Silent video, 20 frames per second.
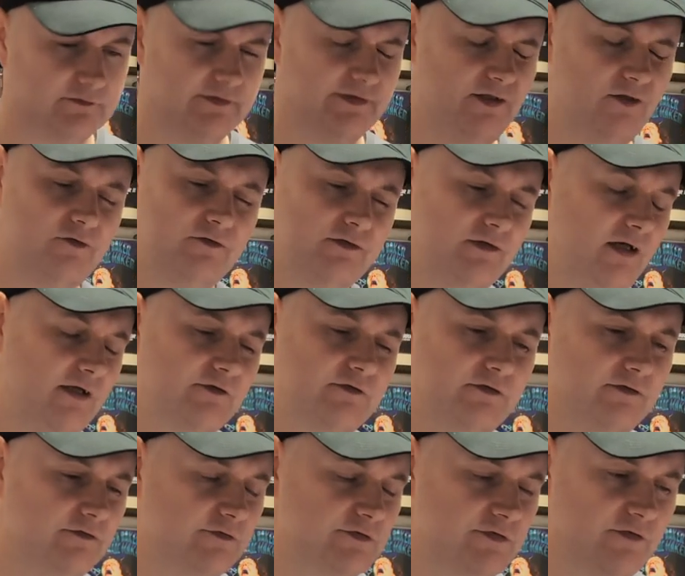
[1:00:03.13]
You know, I
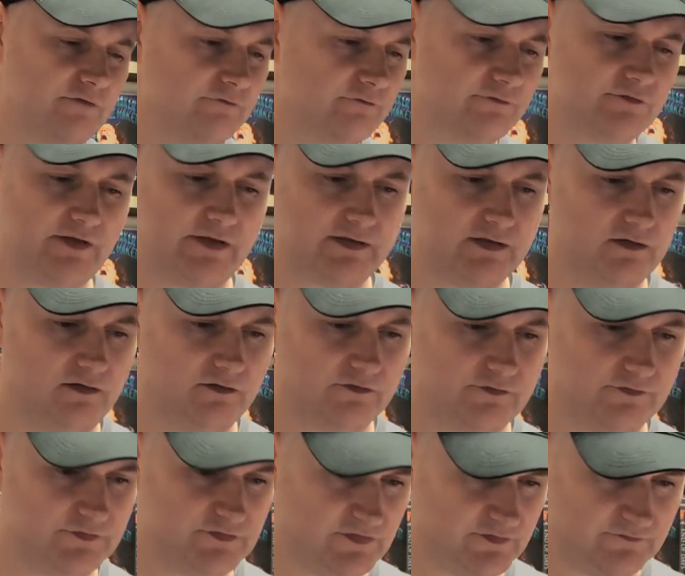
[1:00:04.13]
could have chosen Dracula,
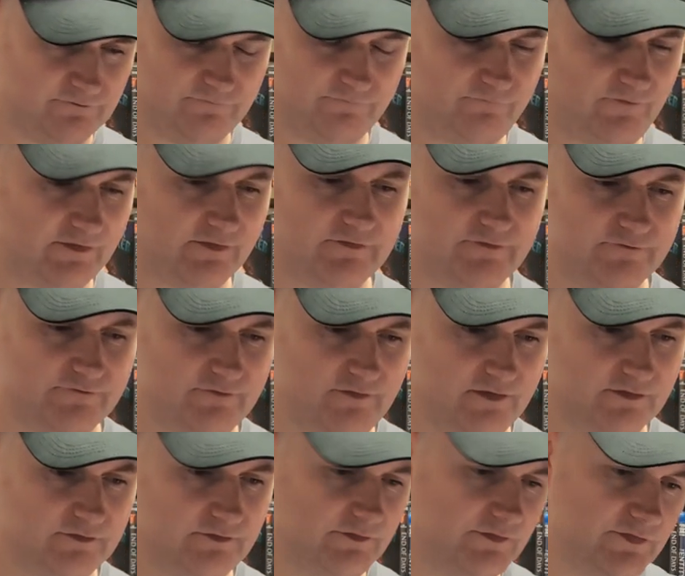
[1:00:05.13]
could have chosen
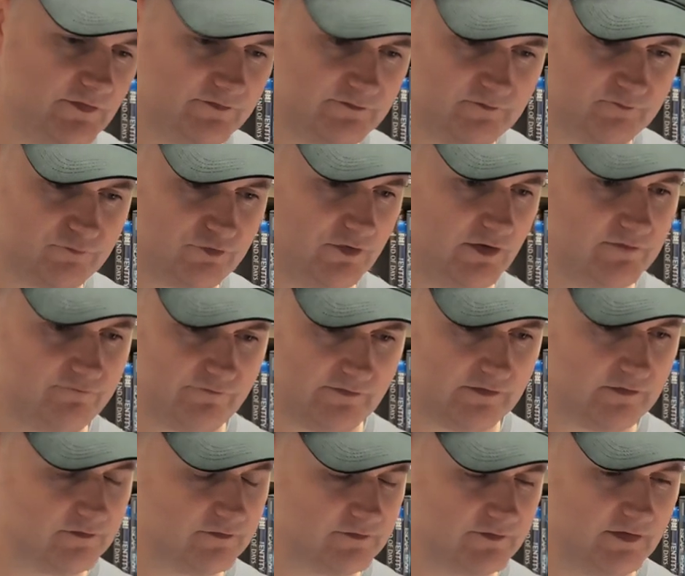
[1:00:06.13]
Frankenstein, could have chosen Bride of
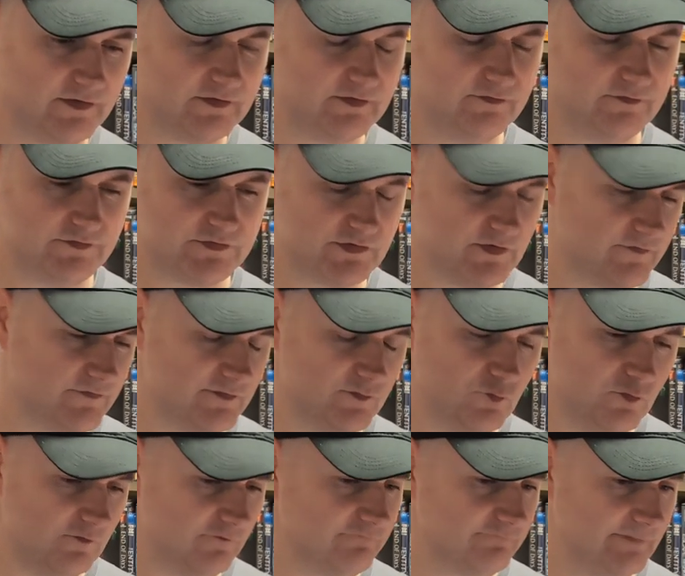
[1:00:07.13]
Frankenstein, could have chosen
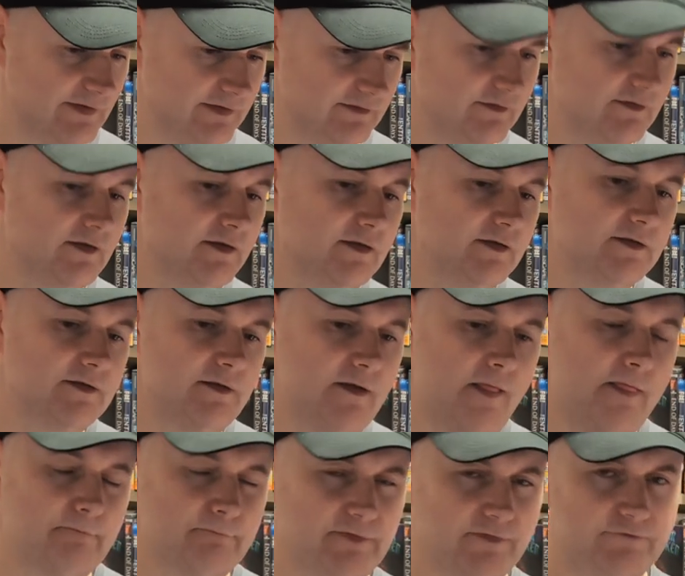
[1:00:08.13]
The Wolfman.
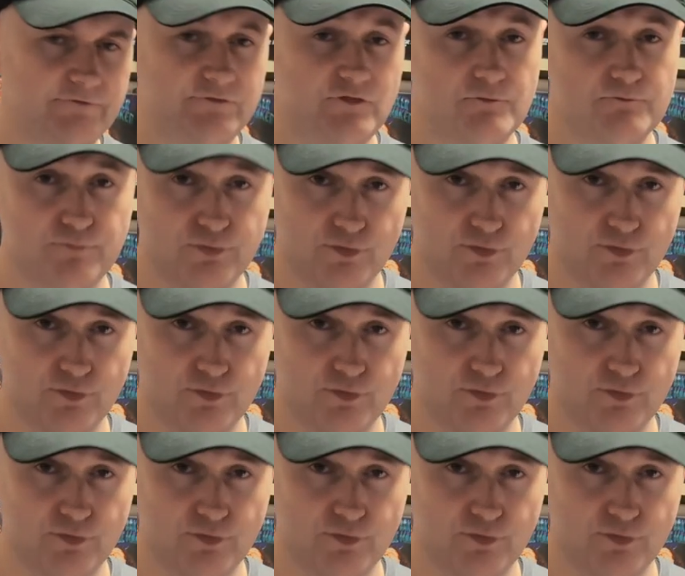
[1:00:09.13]
That's too